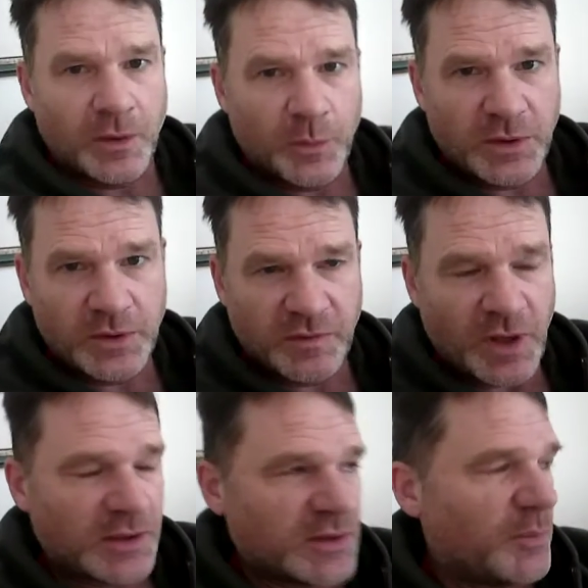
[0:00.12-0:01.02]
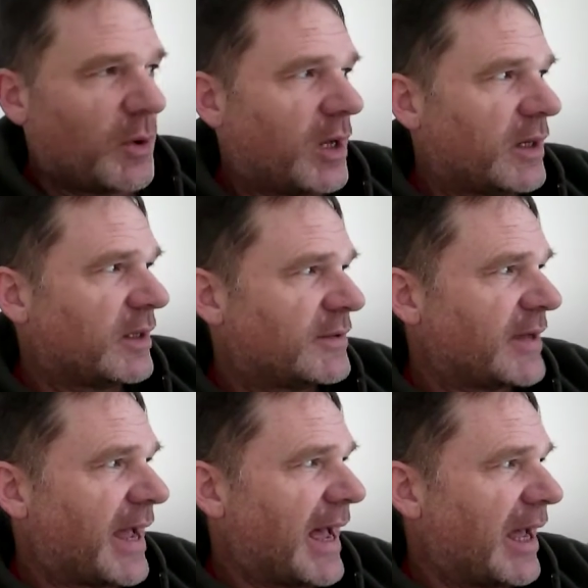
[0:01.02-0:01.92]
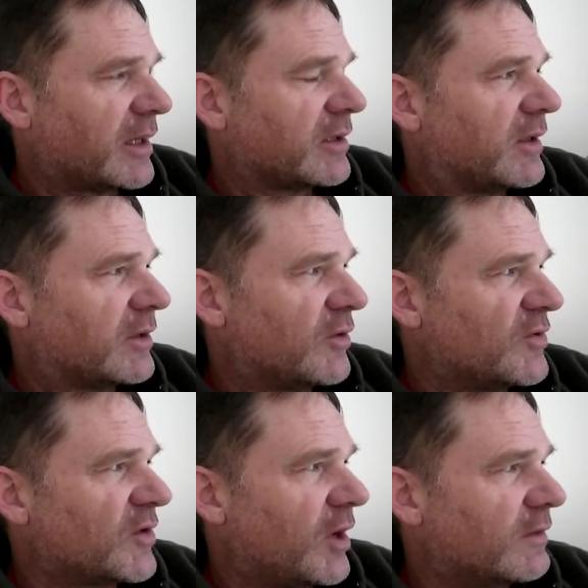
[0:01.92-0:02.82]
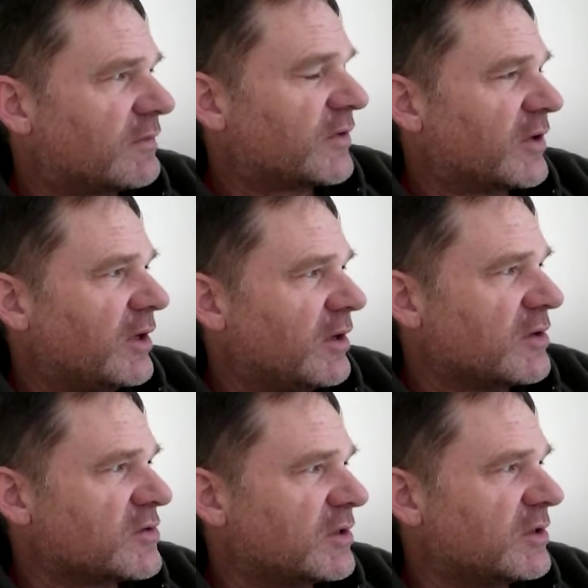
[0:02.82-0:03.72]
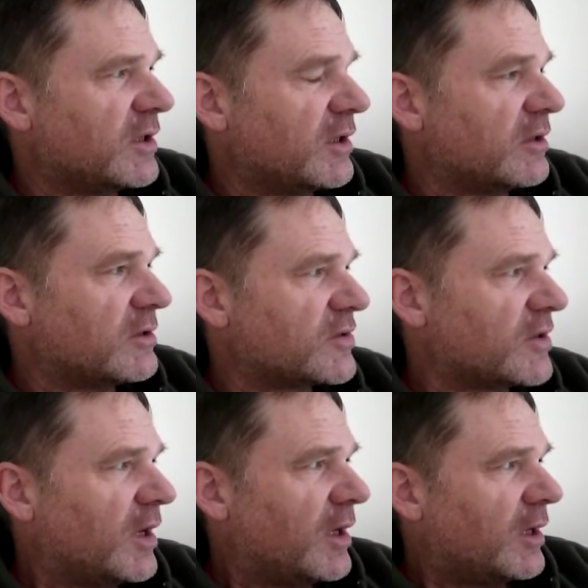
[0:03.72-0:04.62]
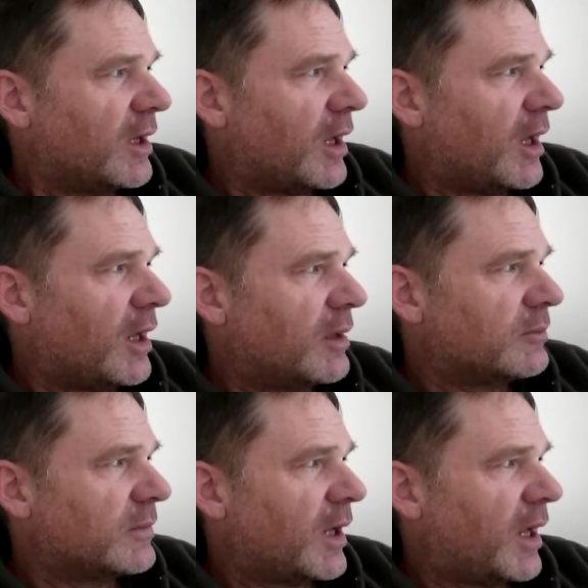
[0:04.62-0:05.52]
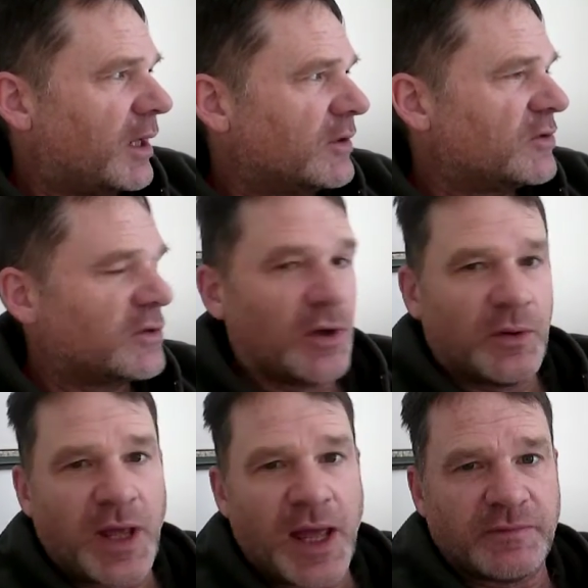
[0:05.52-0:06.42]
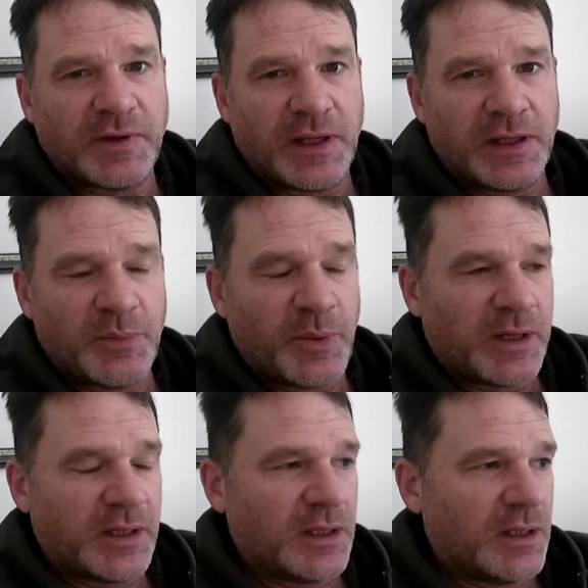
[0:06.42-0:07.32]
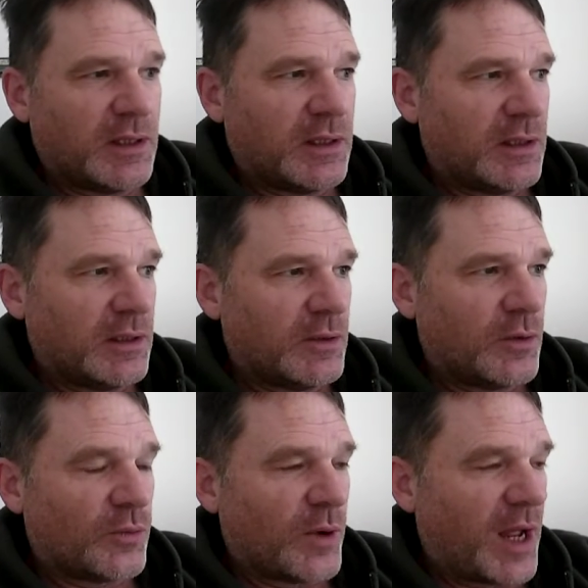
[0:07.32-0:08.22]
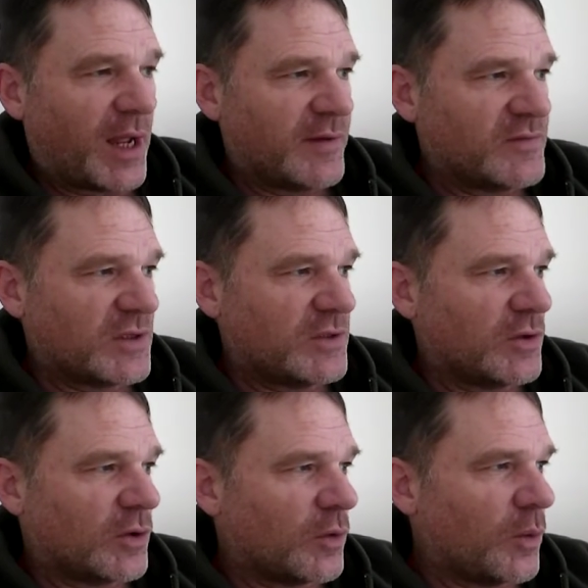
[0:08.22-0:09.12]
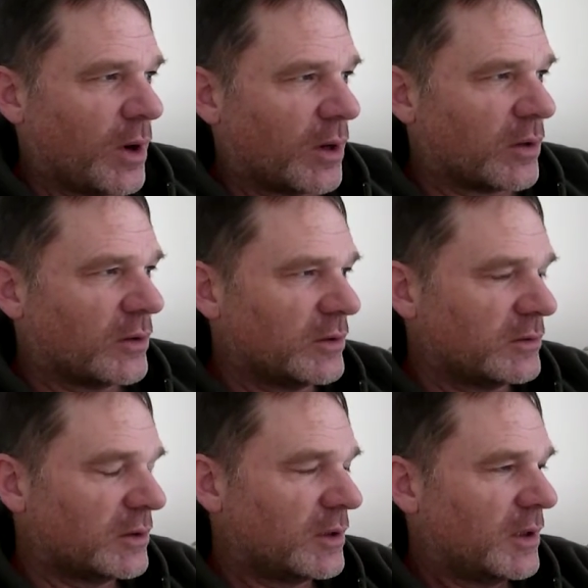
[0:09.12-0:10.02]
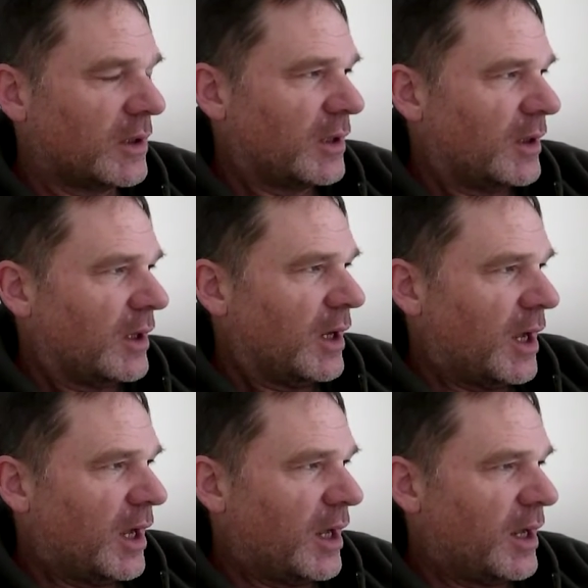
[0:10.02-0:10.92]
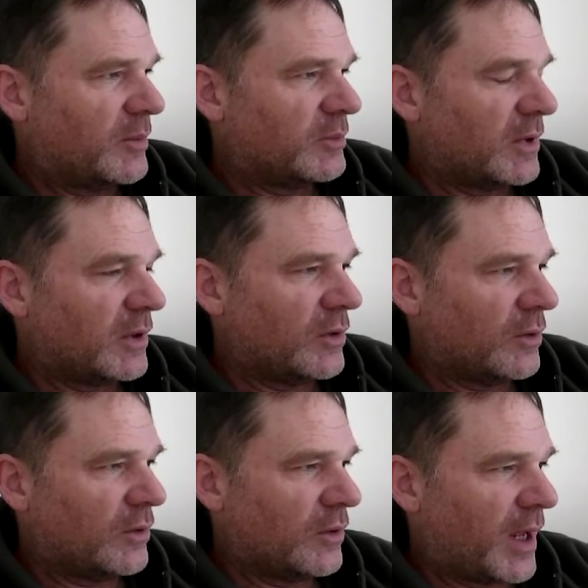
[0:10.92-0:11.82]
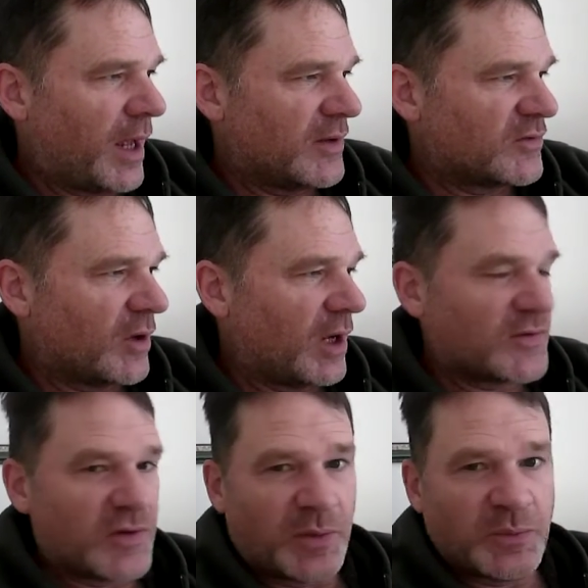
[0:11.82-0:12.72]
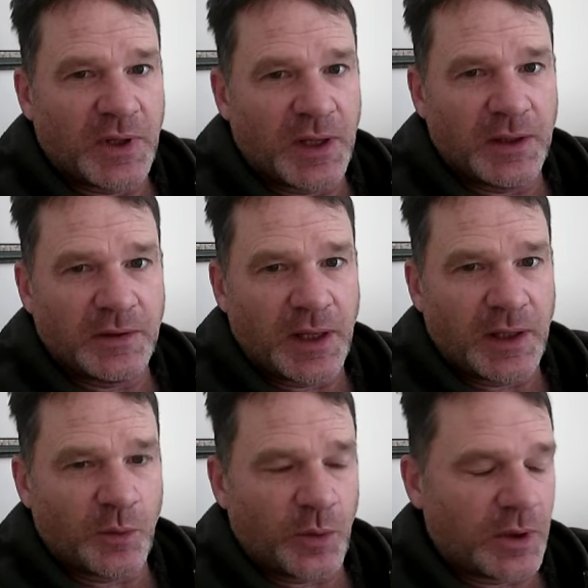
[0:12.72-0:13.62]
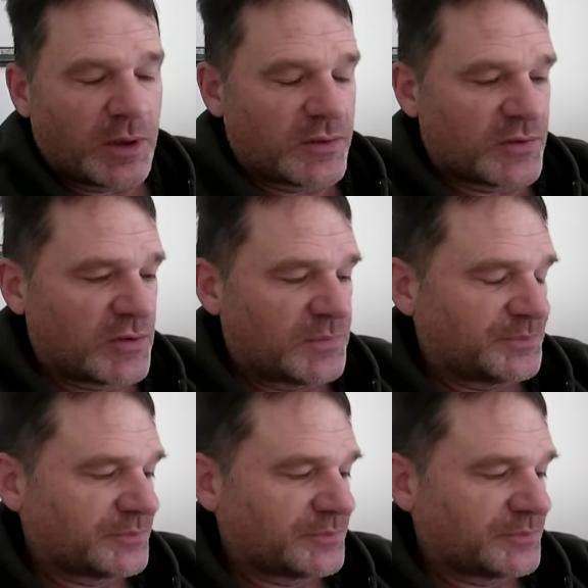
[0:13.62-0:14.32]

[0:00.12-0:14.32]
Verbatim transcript: when you've got demonic attack that goes on for years and years, uh, and you don't have anybody who arrives in your world um, who has got something that works